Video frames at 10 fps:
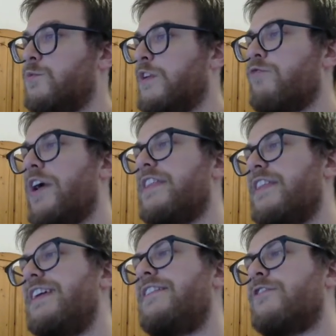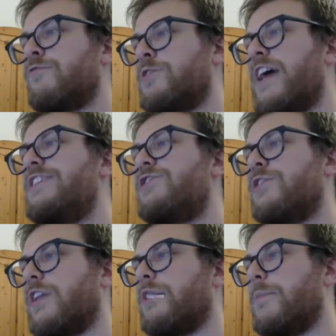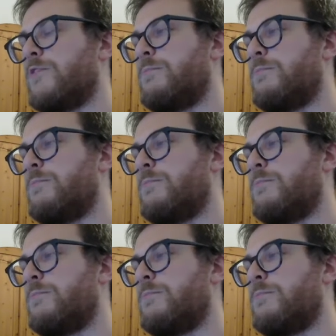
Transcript: we write these rotational numbers